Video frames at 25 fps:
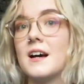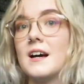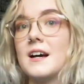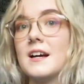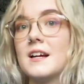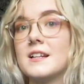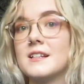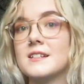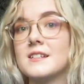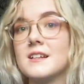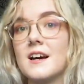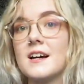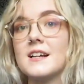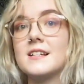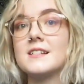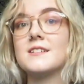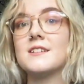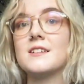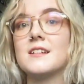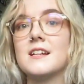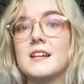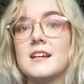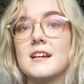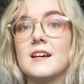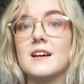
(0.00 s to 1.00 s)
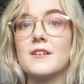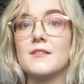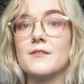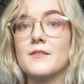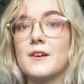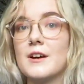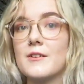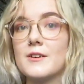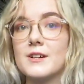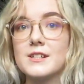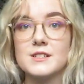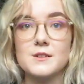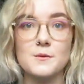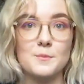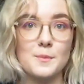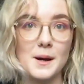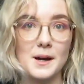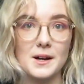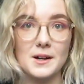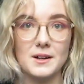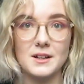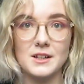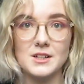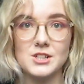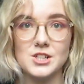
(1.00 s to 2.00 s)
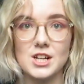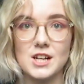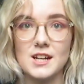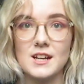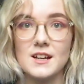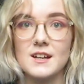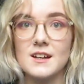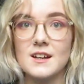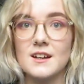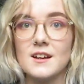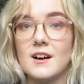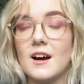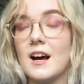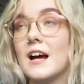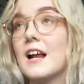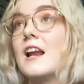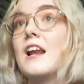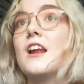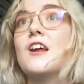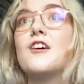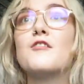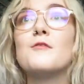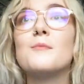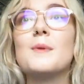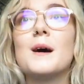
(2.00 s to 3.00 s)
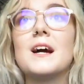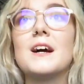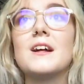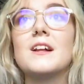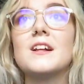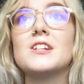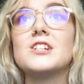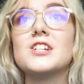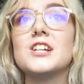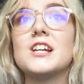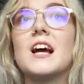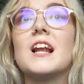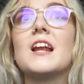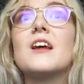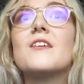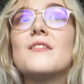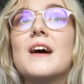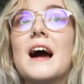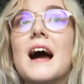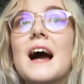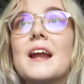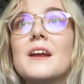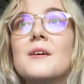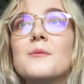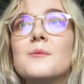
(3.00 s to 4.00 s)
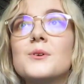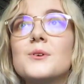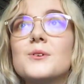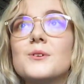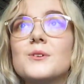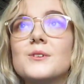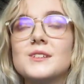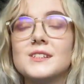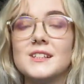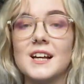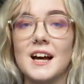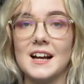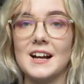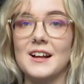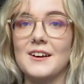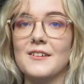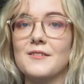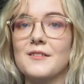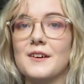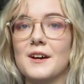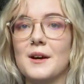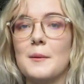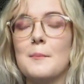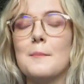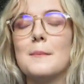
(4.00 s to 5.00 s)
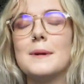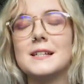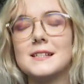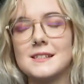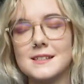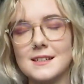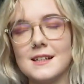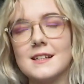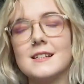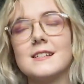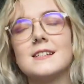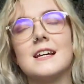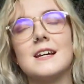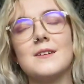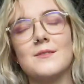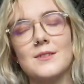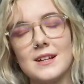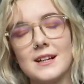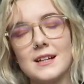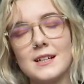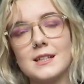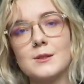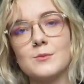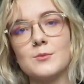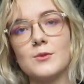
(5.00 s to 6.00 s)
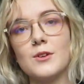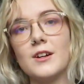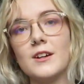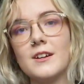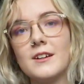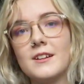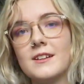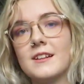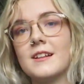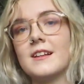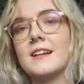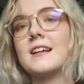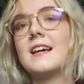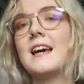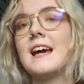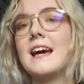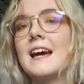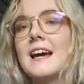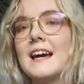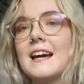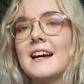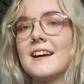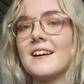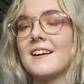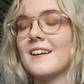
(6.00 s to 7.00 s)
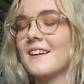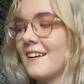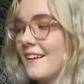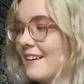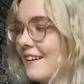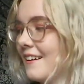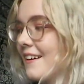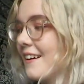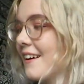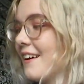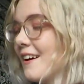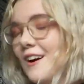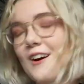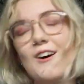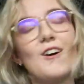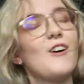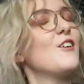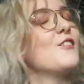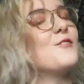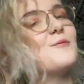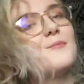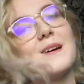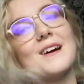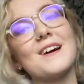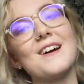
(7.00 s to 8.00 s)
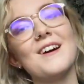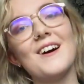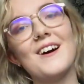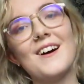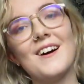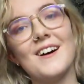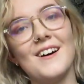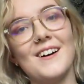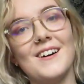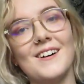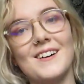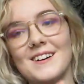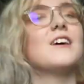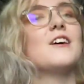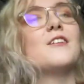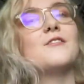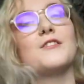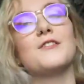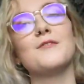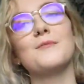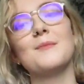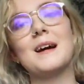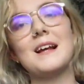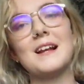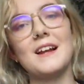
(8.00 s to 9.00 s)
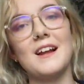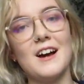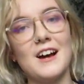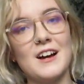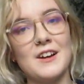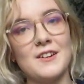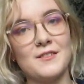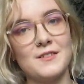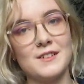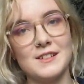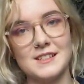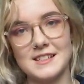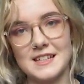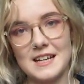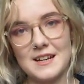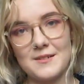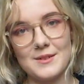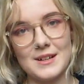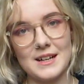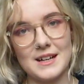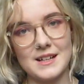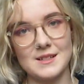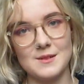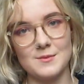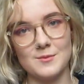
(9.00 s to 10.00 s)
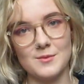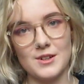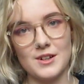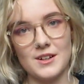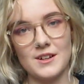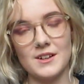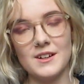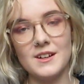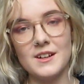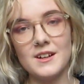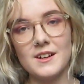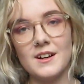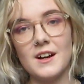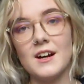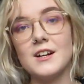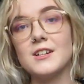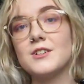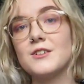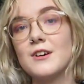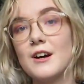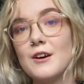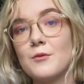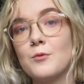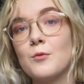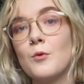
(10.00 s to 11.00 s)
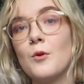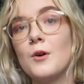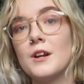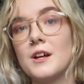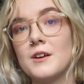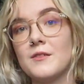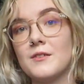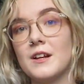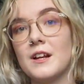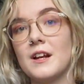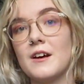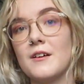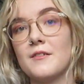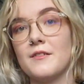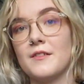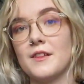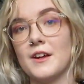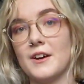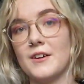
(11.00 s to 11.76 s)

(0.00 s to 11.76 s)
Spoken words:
and I study a variant of biology. I love animals, I love Mr. David Attenborough, the king of my heart. Love of my life is David Attenborough. I do have one other love